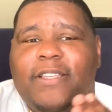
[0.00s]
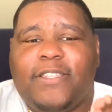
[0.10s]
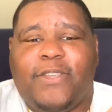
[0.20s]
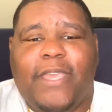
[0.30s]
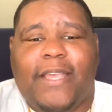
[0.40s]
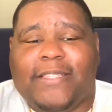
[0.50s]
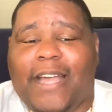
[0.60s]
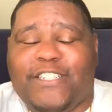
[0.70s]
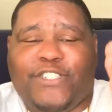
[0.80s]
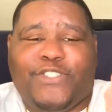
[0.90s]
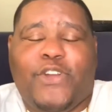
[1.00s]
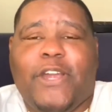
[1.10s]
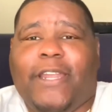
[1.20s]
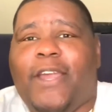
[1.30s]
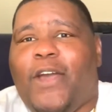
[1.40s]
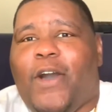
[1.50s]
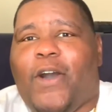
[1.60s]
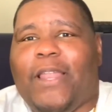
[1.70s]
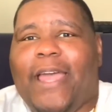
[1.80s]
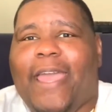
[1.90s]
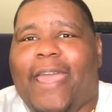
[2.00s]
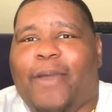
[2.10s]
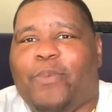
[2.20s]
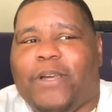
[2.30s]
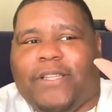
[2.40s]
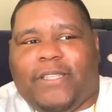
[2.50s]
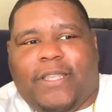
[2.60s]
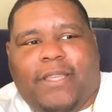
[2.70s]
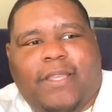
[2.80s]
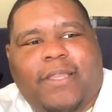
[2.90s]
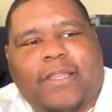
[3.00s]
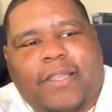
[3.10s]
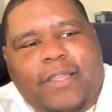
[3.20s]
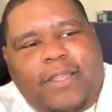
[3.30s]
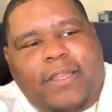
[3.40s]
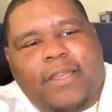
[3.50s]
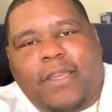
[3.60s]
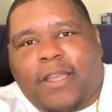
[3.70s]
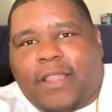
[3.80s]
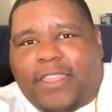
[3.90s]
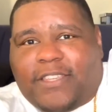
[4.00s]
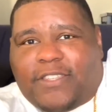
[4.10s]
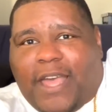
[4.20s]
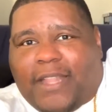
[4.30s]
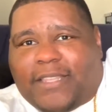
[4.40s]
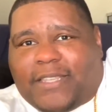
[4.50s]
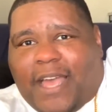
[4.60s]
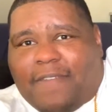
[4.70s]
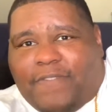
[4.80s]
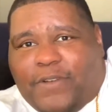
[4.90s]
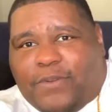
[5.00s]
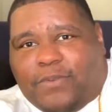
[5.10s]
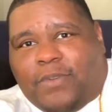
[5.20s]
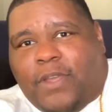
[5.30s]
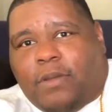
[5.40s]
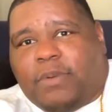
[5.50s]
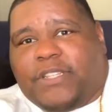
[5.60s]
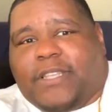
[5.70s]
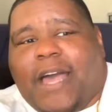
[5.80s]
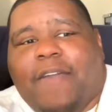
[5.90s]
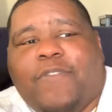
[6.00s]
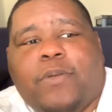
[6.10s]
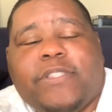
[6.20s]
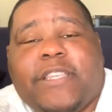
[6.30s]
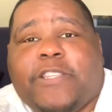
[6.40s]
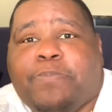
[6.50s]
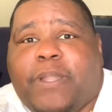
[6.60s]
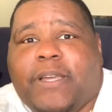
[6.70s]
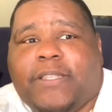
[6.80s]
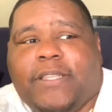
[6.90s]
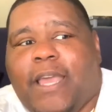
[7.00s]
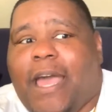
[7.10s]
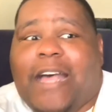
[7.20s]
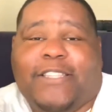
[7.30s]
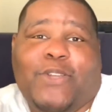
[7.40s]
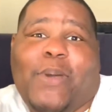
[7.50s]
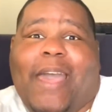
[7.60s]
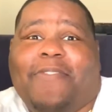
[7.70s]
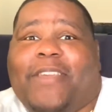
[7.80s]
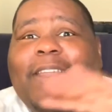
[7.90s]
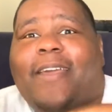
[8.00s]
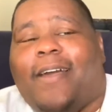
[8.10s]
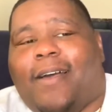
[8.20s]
So yes, I just started. All I had was this iPhone, which is the iPhone 6 Plus. I still have it.